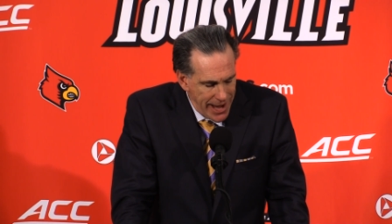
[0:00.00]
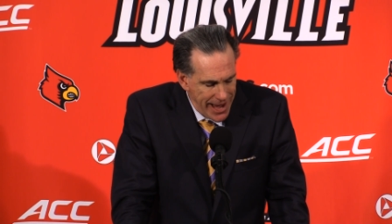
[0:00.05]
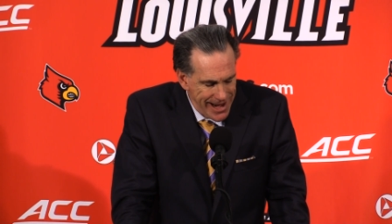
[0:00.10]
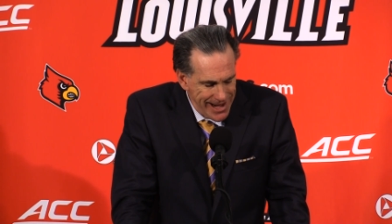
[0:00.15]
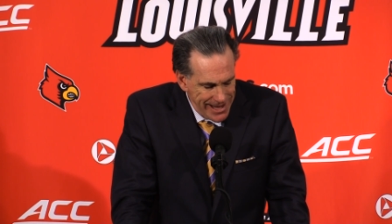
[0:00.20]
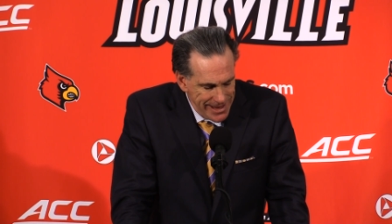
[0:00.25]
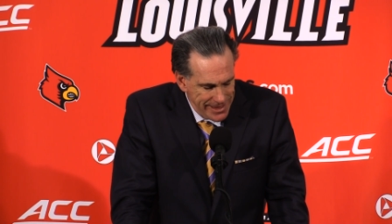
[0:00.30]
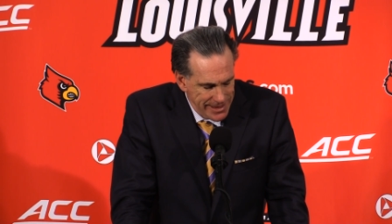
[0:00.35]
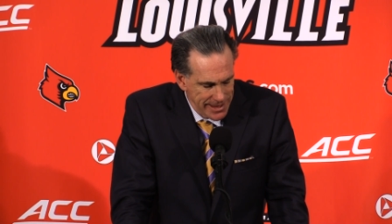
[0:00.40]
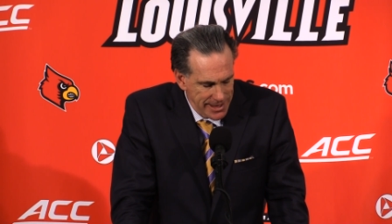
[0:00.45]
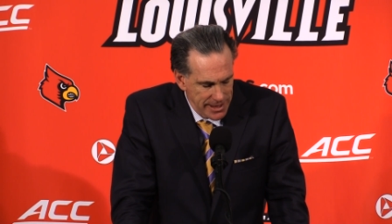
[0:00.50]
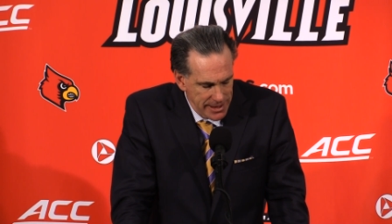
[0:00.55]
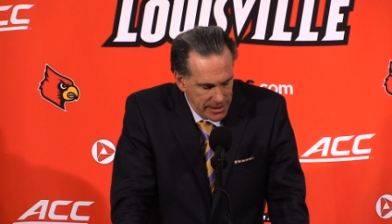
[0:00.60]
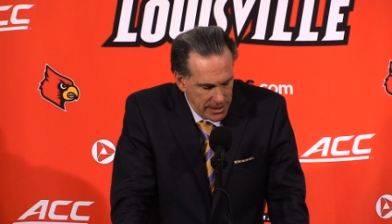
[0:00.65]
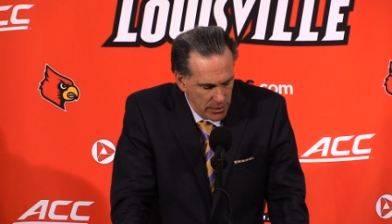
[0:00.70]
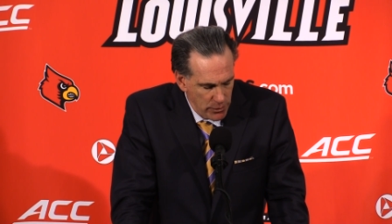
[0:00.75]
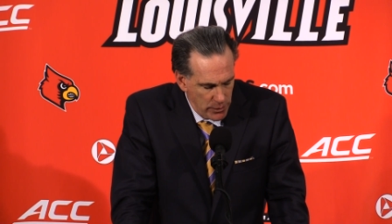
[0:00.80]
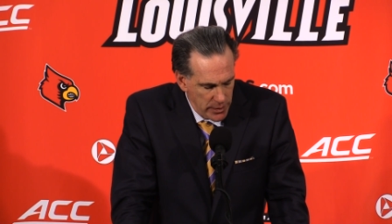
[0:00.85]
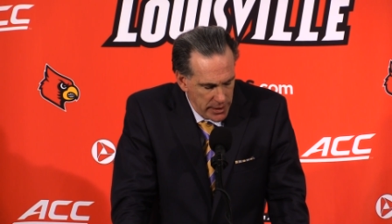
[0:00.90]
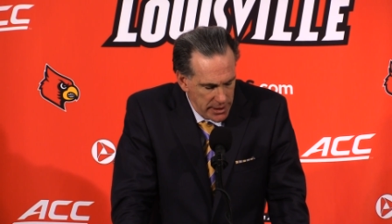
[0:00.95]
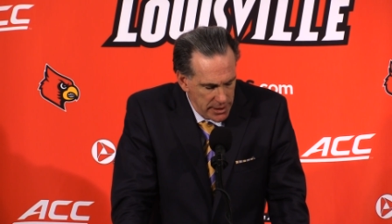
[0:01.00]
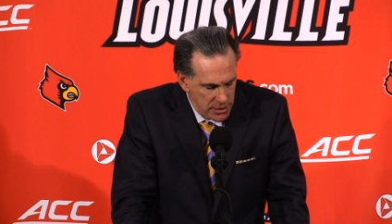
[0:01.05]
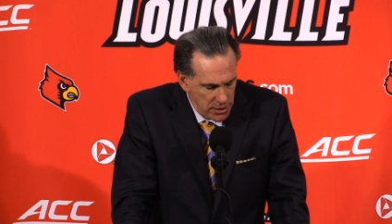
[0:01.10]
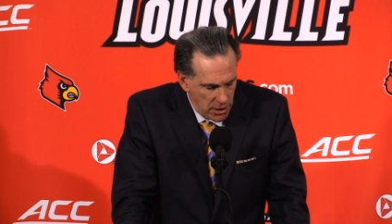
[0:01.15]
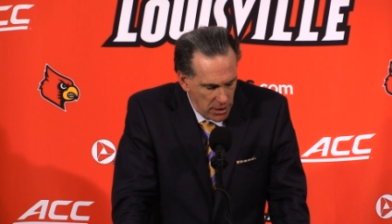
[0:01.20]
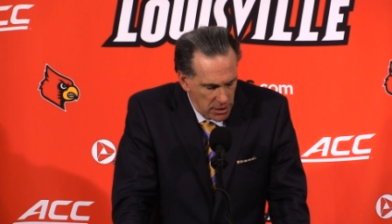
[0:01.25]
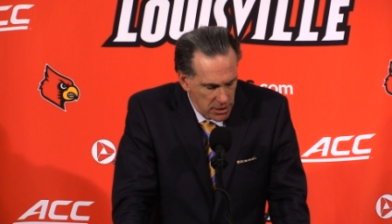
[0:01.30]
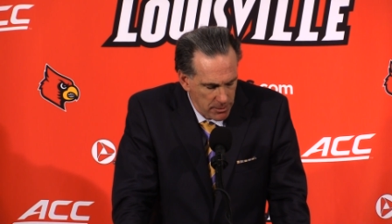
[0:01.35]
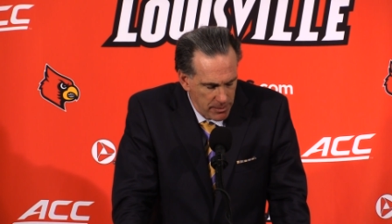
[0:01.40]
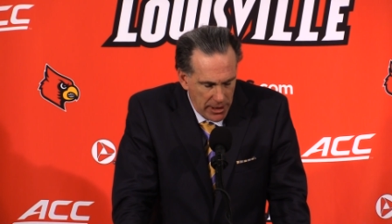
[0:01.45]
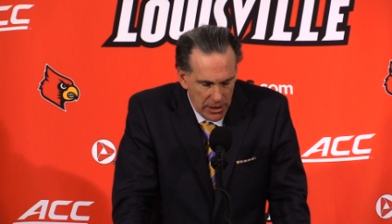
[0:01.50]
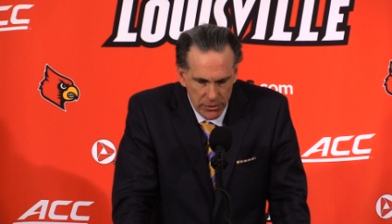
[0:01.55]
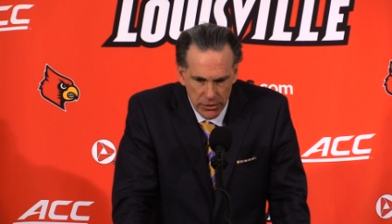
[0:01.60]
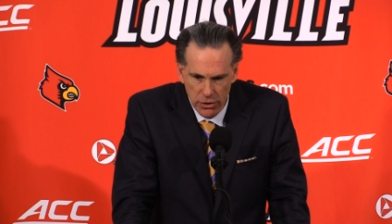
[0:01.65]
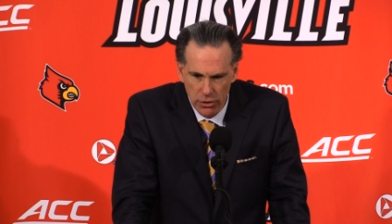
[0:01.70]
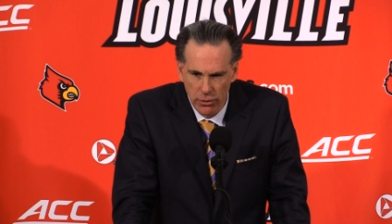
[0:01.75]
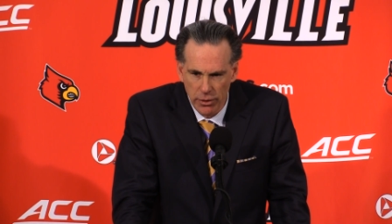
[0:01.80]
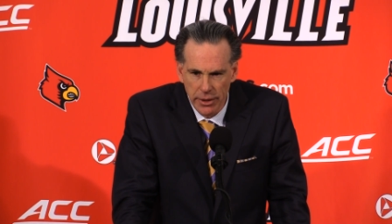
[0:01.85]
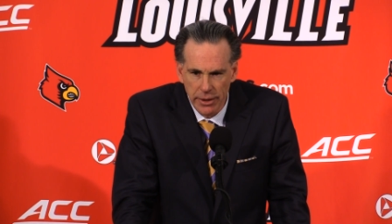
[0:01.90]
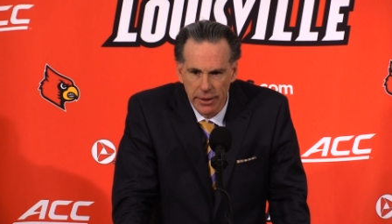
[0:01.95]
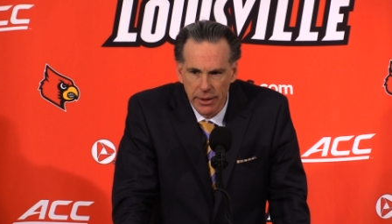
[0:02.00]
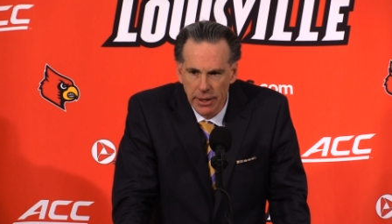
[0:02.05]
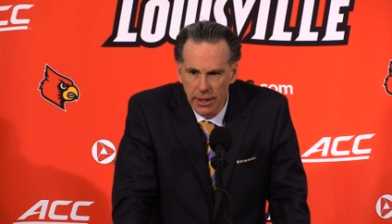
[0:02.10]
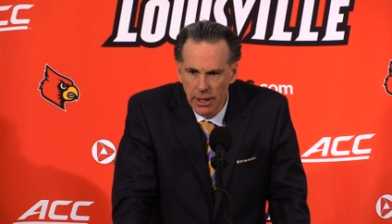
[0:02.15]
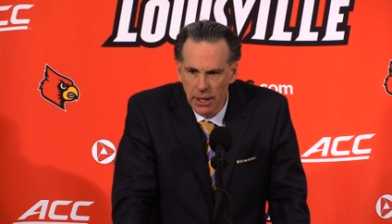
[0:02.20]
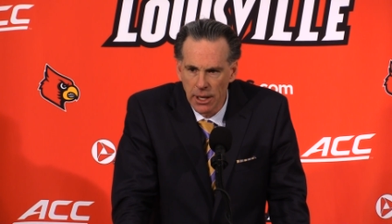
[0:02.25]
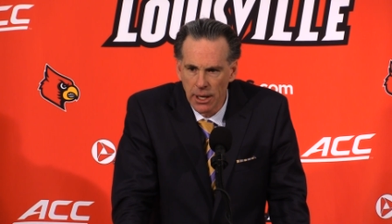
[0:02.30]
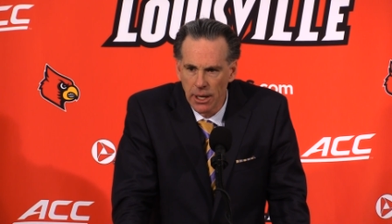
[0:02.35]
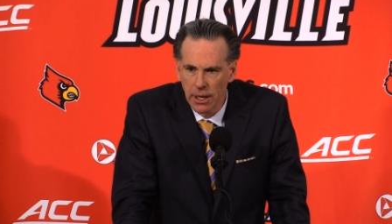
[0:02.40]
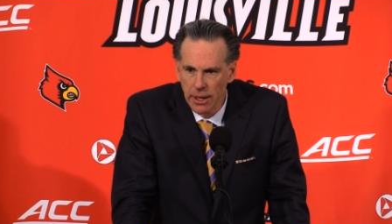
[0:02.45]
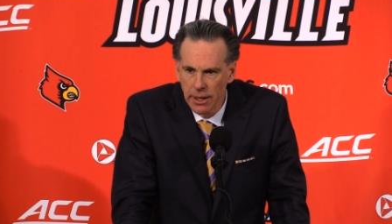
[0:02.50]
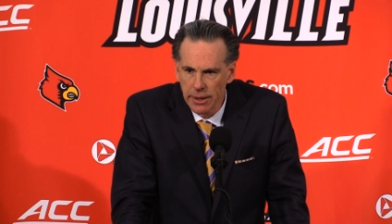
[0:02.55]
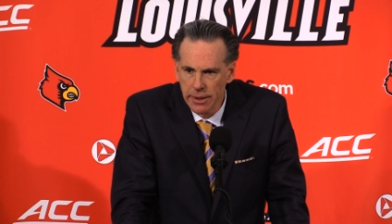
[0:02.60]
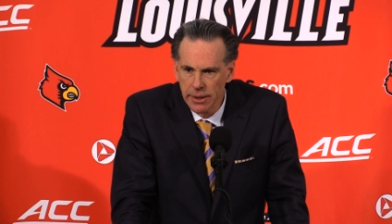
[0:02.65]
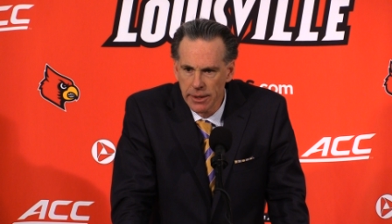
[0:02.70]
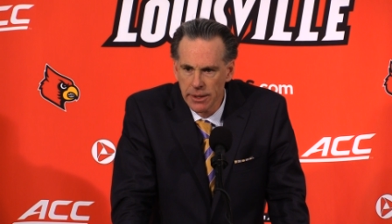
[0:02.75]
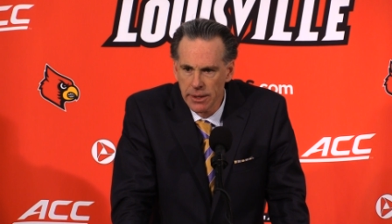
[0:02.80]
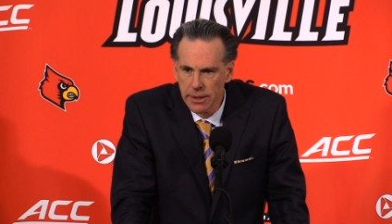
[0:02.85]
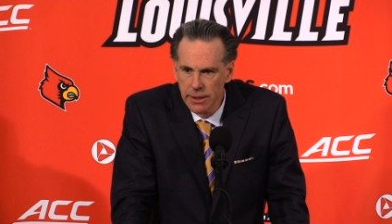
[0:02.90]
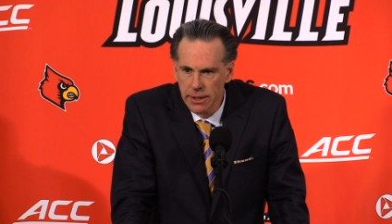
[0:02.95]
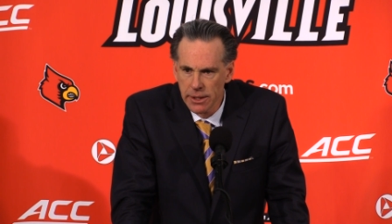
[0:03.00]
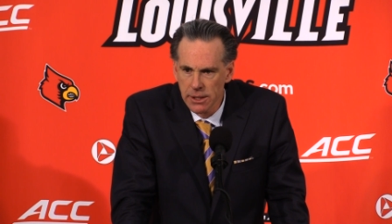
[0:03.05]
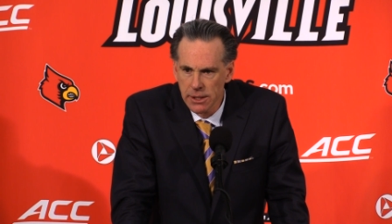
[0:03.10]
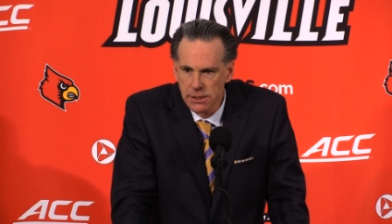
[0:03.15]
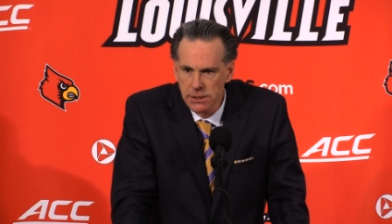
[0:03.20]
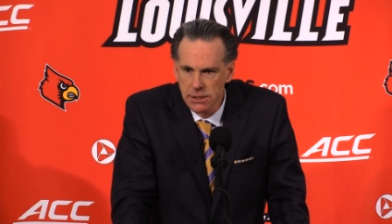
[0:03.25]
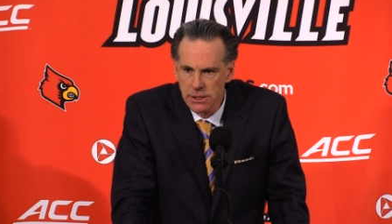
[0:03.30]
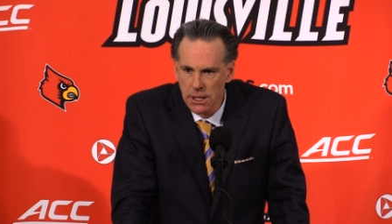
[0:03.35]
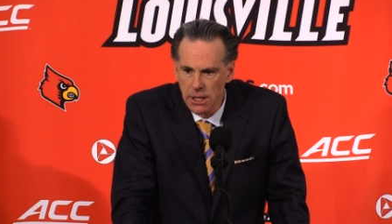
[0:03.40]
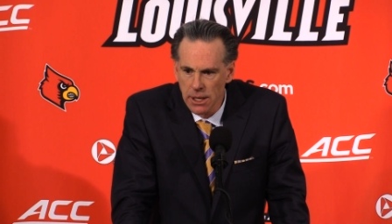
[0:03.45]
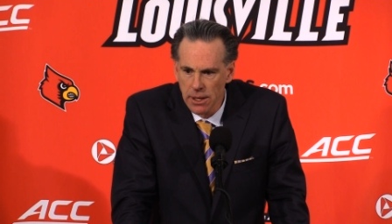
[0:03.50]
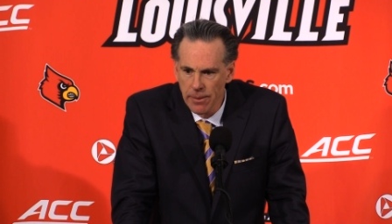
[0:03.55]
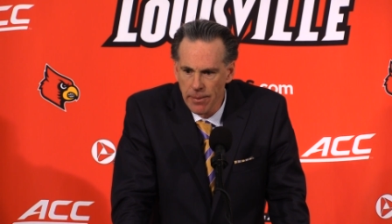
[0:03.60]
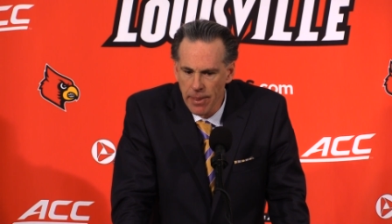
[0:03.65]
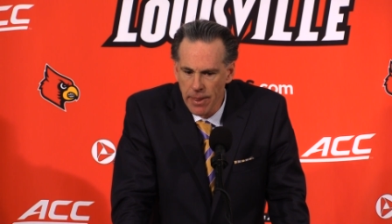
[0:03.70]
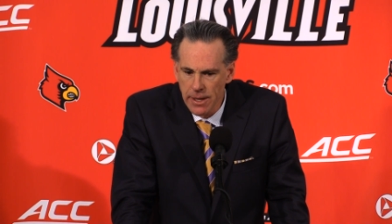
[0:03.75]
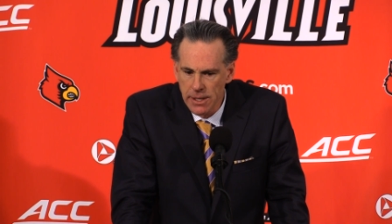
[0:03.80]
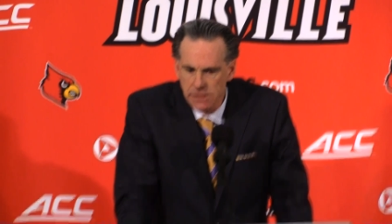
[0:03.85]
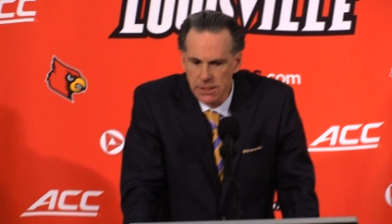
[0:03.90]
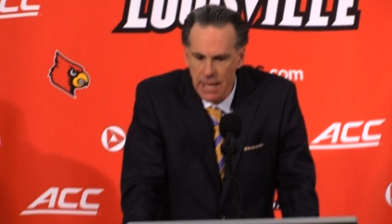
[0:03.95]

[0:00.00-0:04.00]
anything that we talked about doing uh, th- these uh, these